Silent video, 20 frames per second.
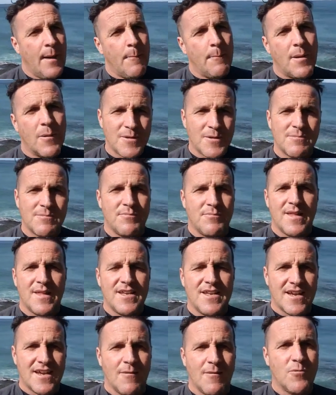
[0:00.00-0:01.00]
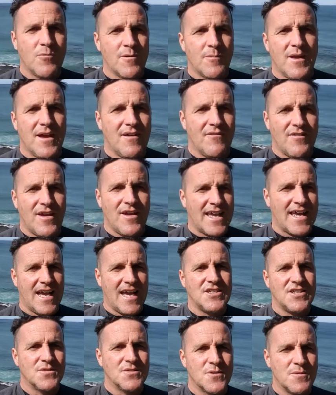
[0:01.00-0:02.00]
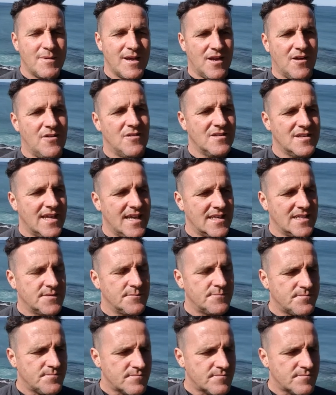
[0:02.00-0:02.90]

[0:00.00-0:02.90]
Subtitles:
But then you go, what about vacations? What about holidays?